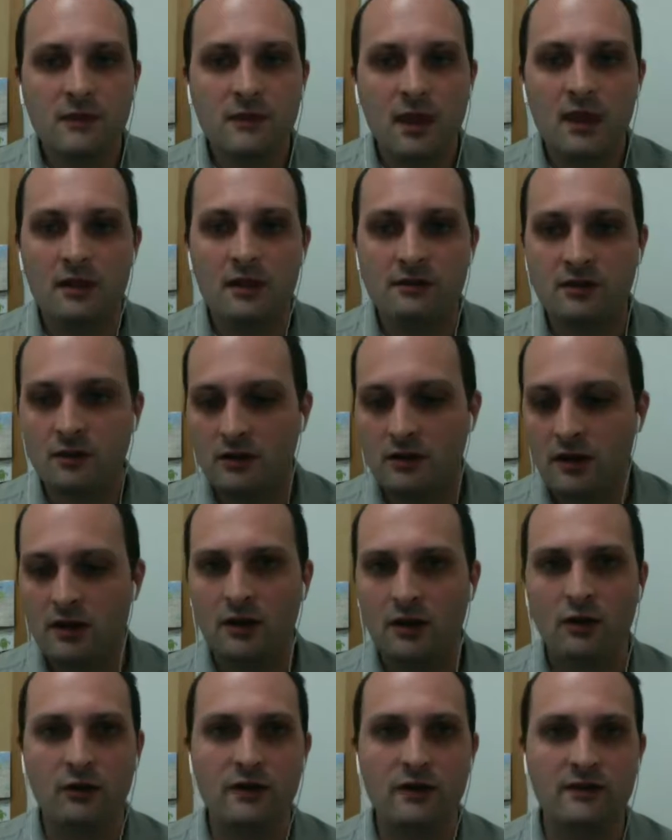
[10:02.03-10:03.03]
so it
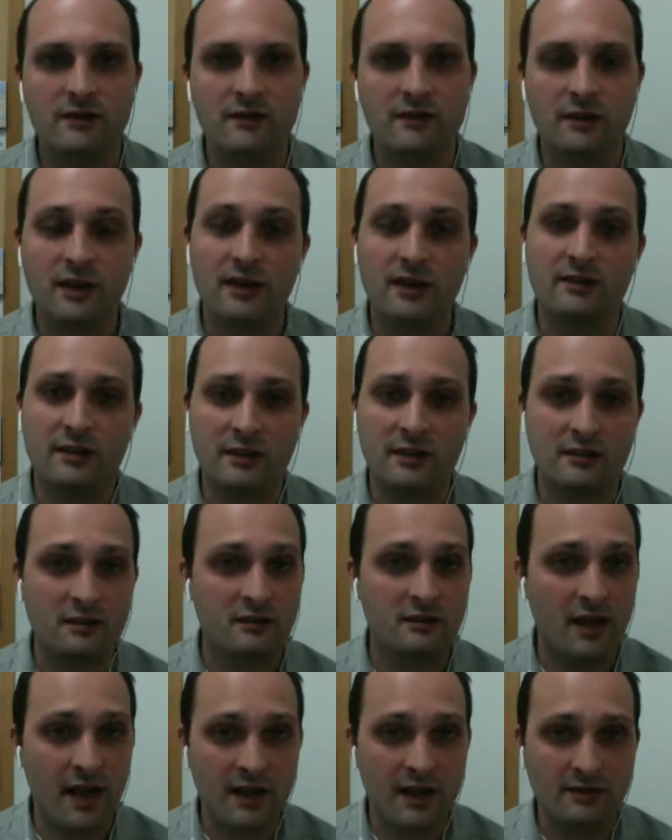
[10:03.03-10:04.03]
increases like a sense of
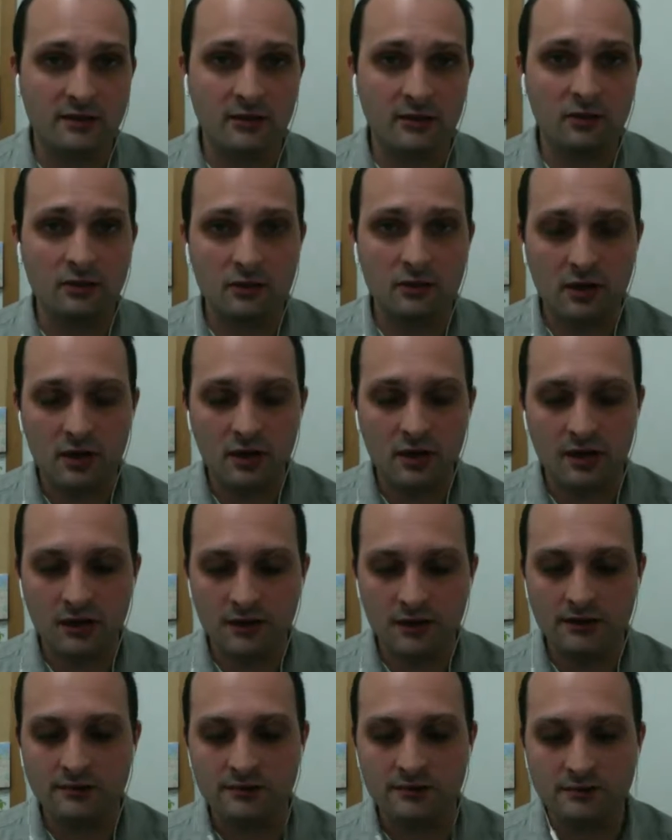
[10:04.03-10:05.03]
tactile
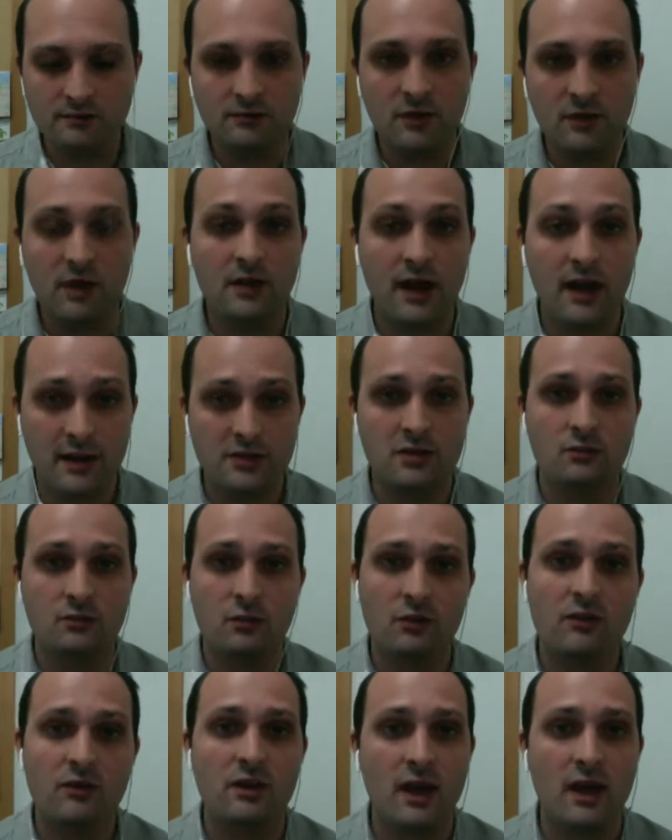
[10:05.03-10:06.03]
connection with
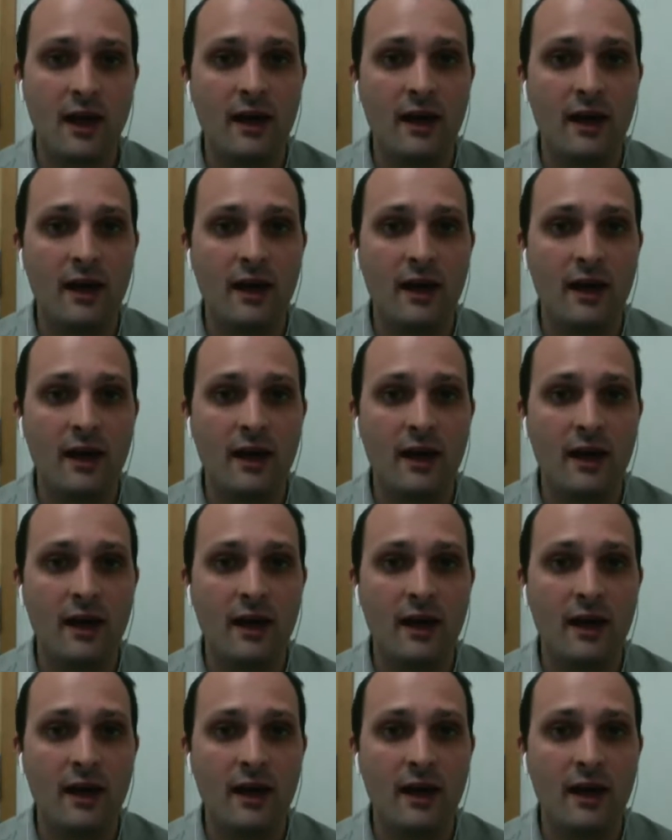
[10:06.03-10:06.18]
the app.